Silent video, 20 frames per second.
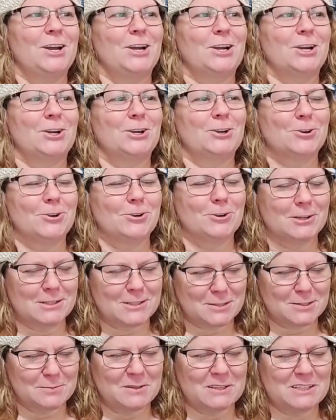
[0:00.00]

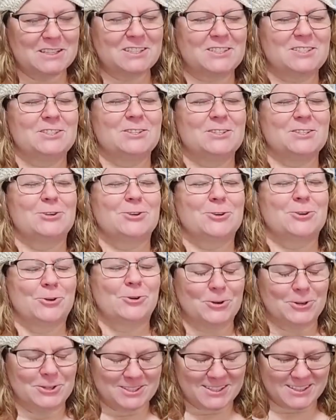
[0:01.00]
Christmas
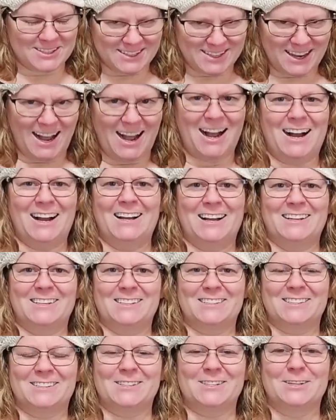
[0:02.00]

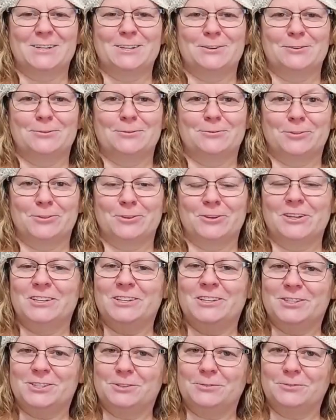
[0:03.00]
corsage for
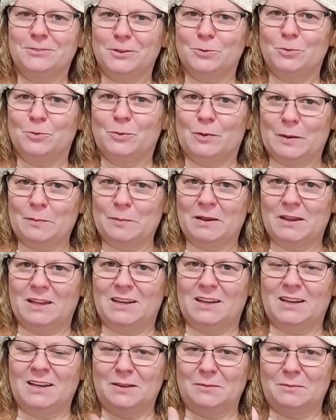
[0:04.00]
each of the
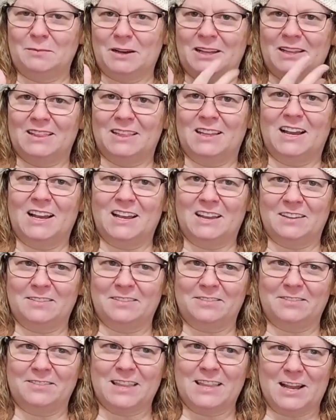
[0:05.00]
women in my
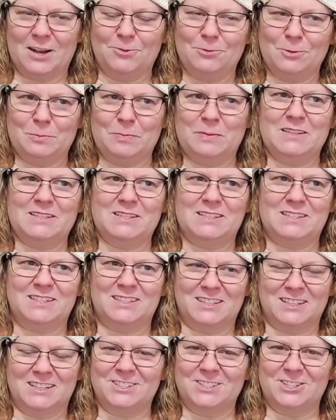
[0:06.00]
life, that would be
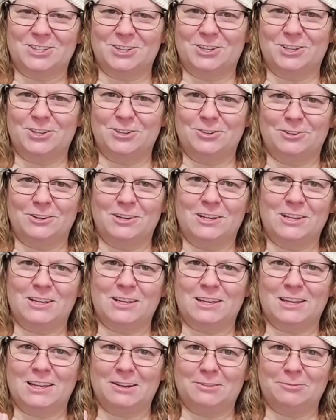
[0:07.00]
such a
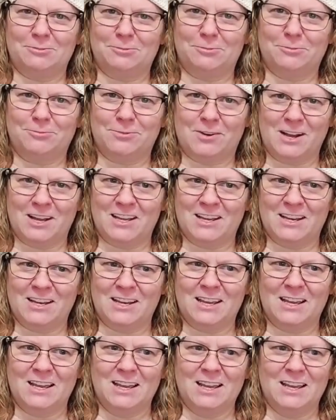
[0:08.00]
unique and
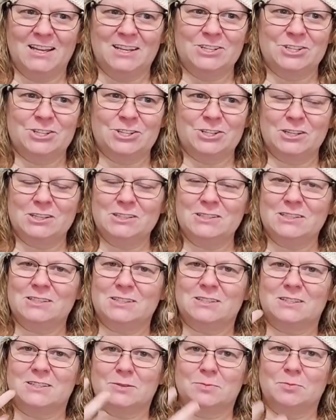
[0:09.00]
fun, just
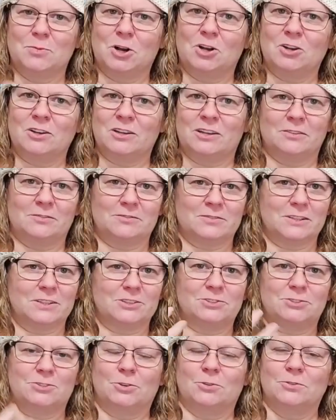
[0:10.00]
small gift. I
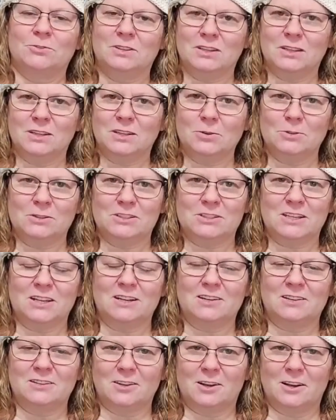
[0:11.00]
don't think it would
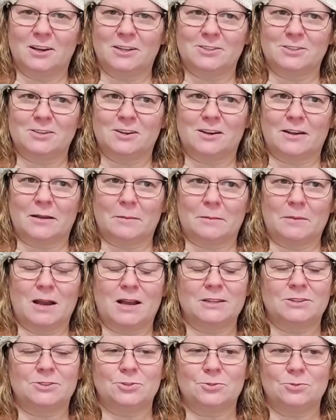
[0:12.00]
take a lot of time.
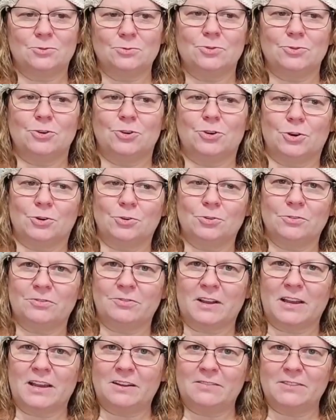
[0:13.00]
I don't know if
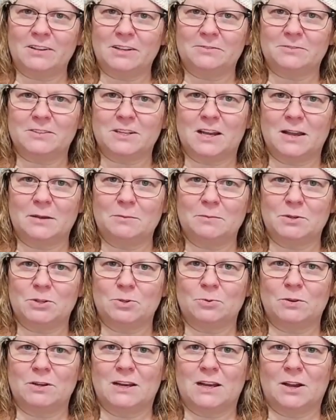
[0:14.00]
I have enough time
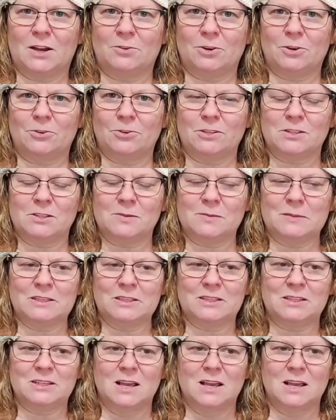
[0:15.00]
between now and Christmas,